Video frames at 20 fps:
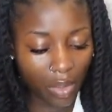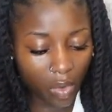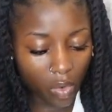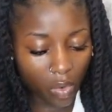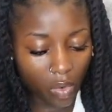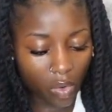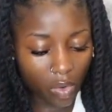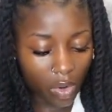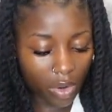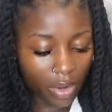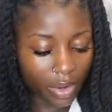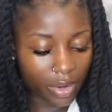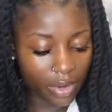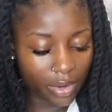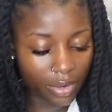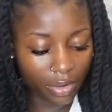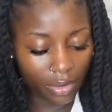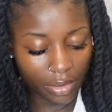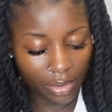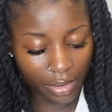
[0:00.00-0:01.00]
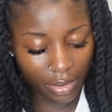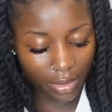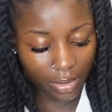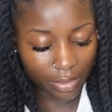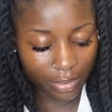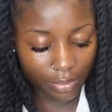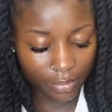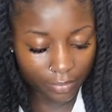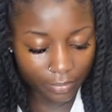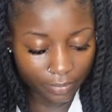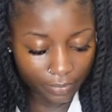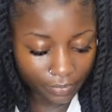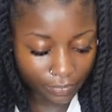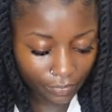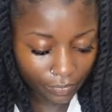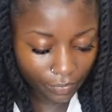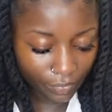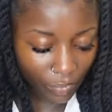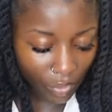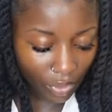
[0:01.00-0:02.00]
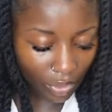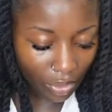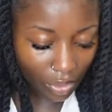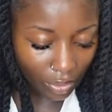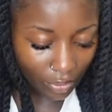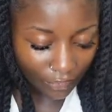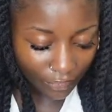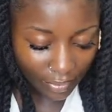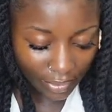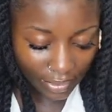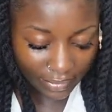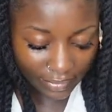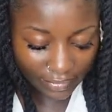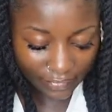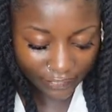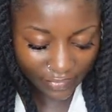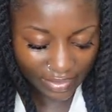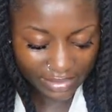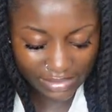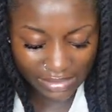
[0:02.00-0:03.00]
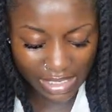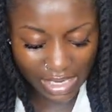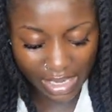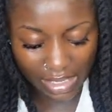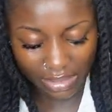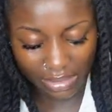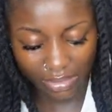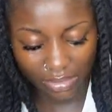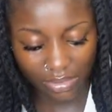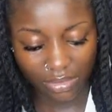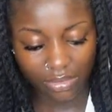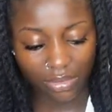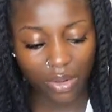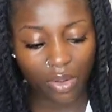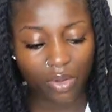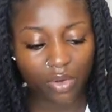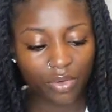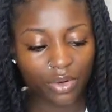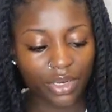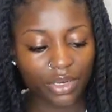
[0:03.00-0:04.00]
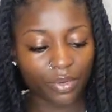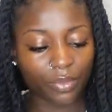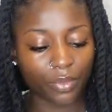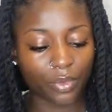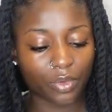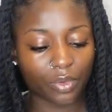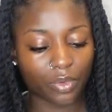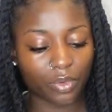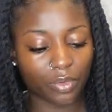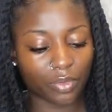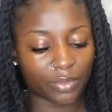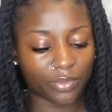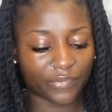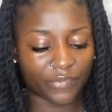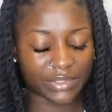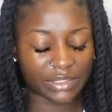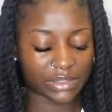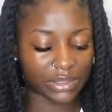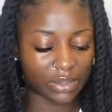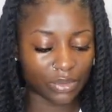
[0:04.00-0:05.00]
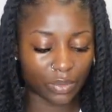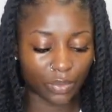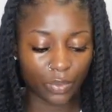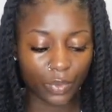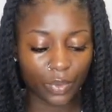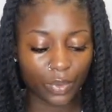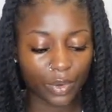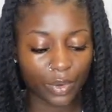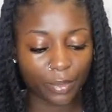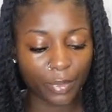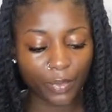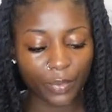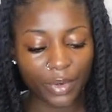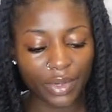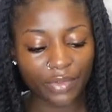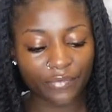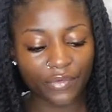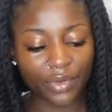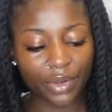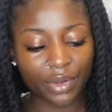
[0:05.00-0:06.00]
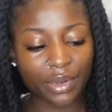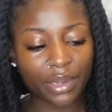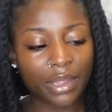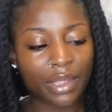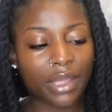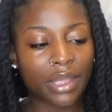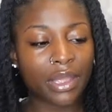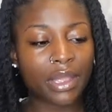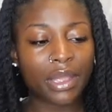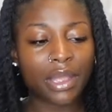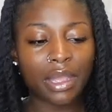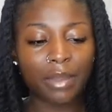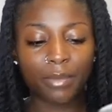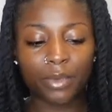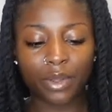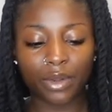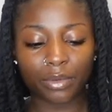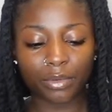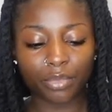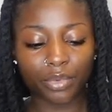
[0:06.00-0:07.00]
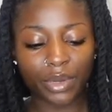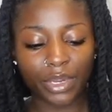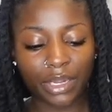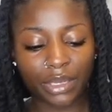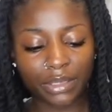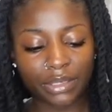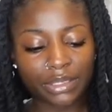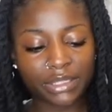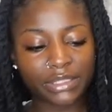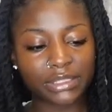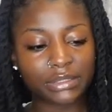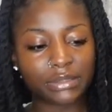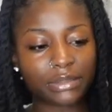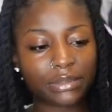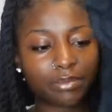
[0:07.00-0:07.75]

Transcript: Or um, you know, if, if it's not cold in the room, if it's a little warm or whatever, I'm gonna bring this